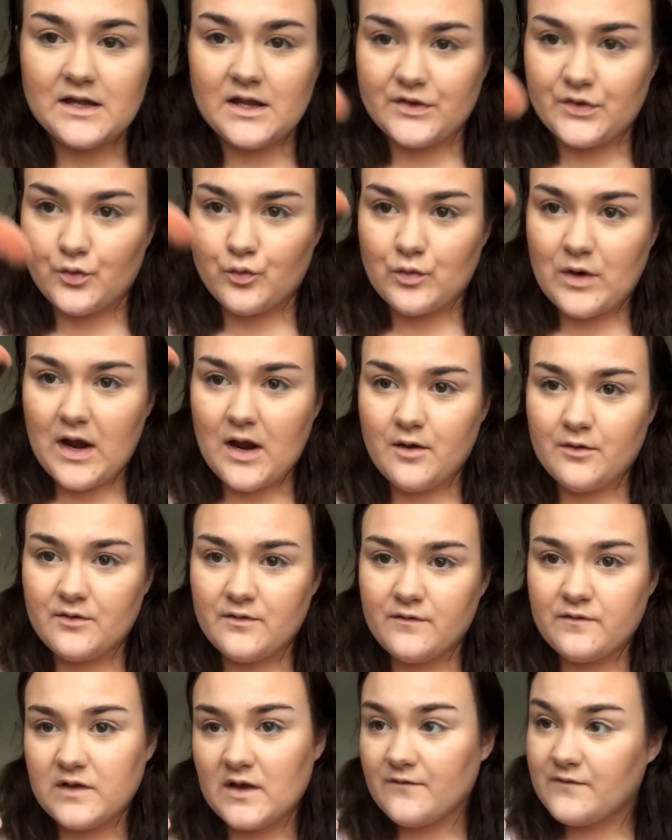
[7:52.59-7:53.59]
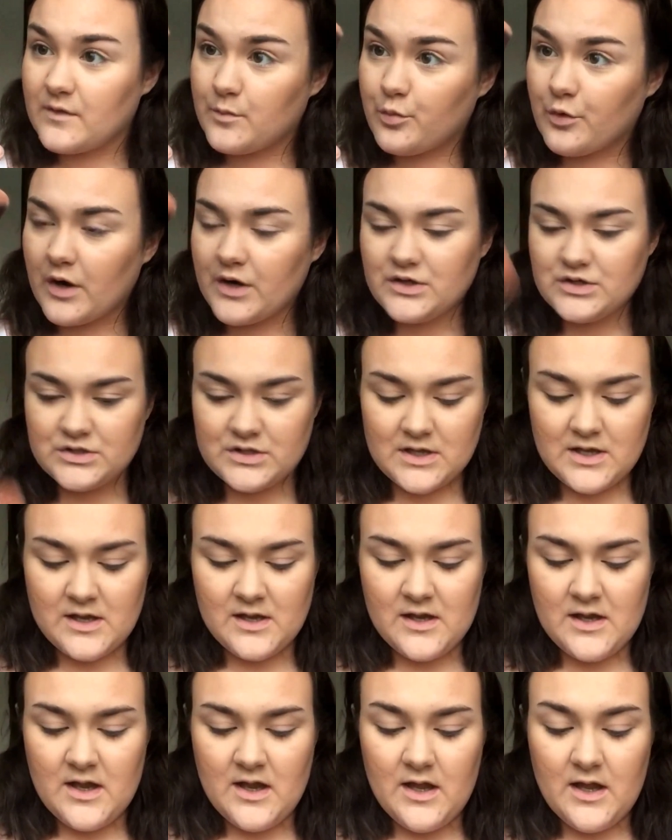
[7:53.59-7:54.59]
It's a round, fluffy brush,
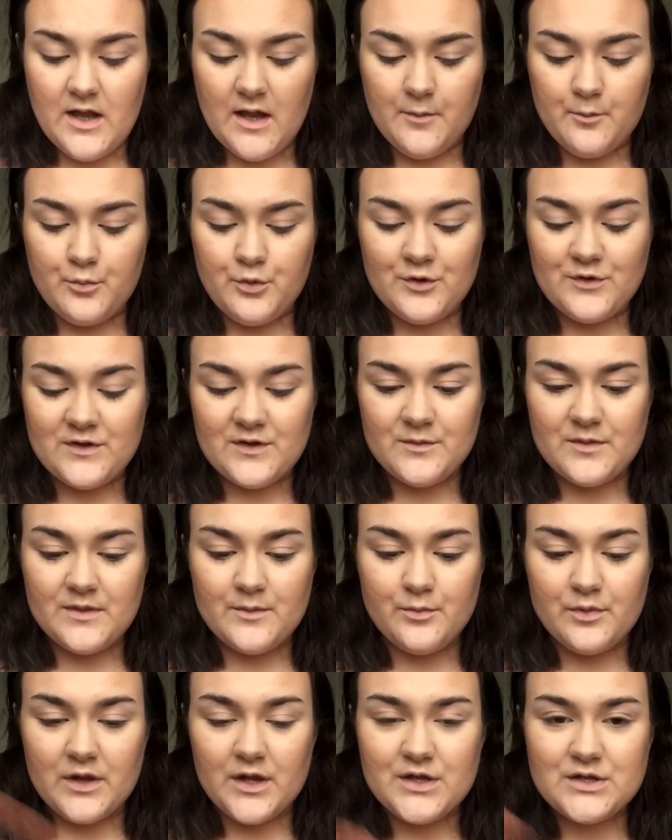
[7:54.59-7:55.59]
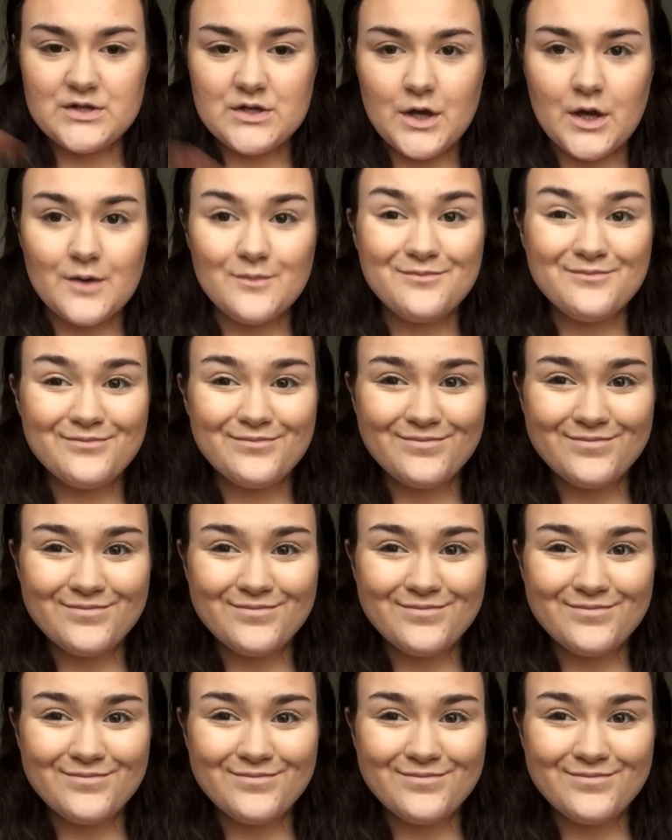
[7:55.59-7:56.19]
and put some of the blush on